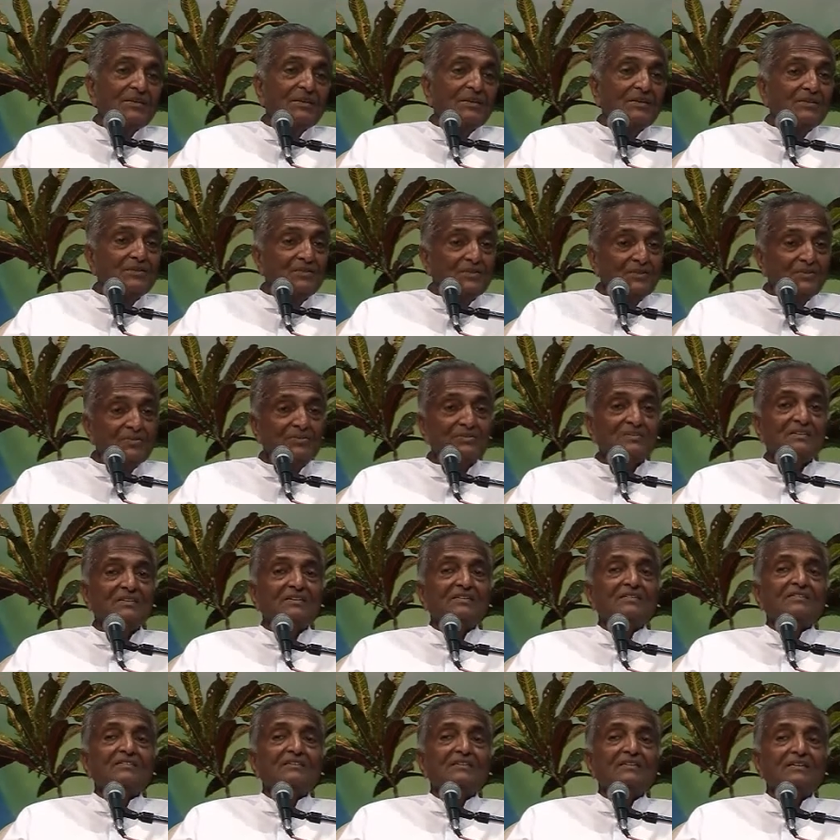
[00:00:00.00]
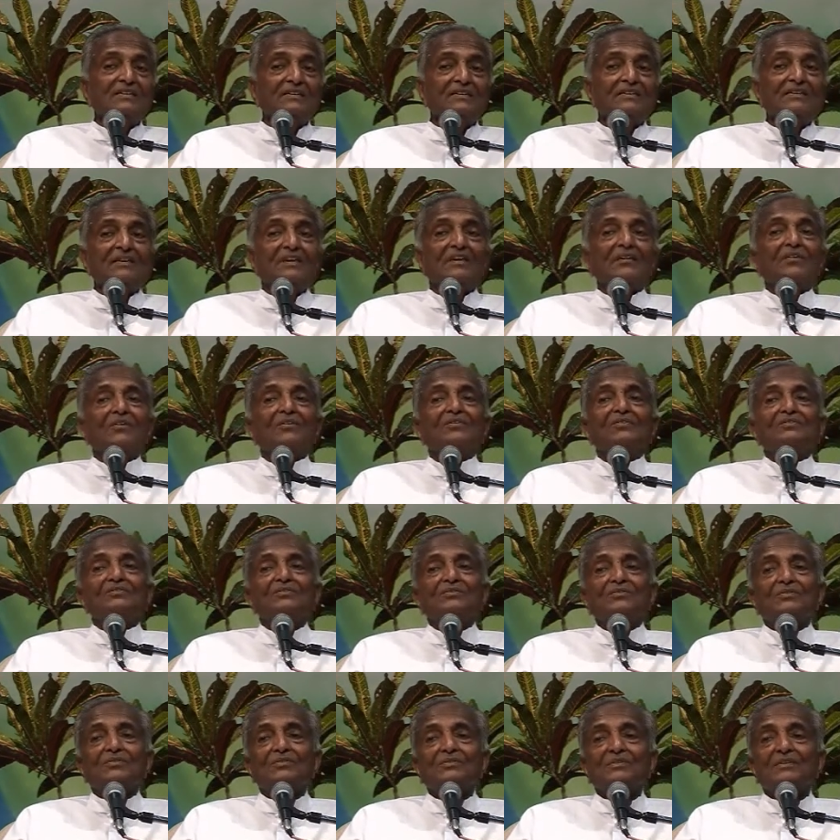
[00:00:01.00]
In those days in India
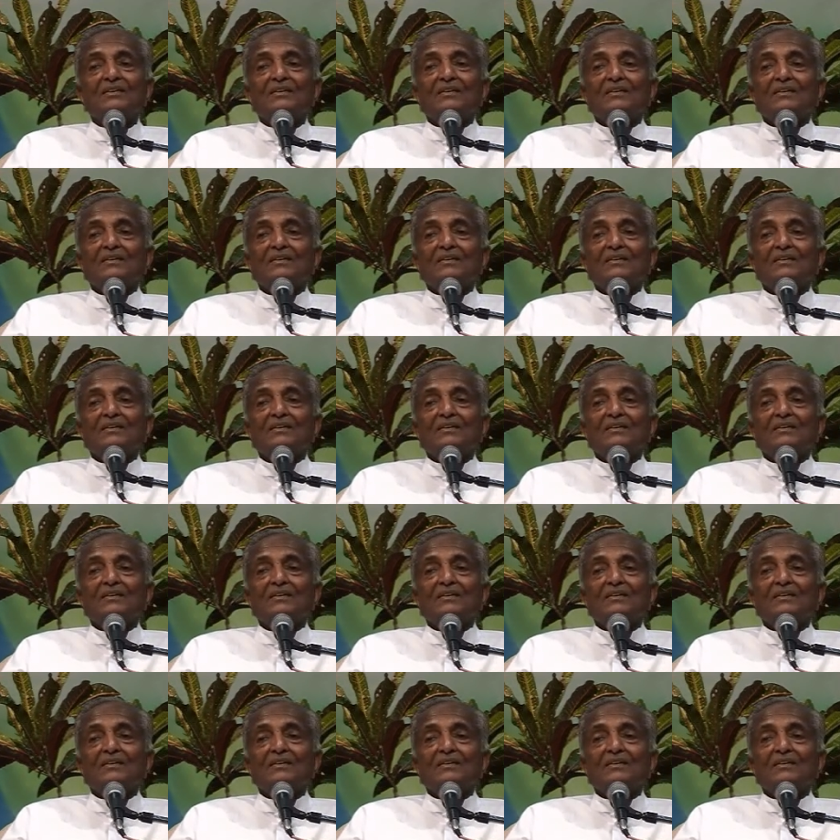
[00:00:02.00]
also,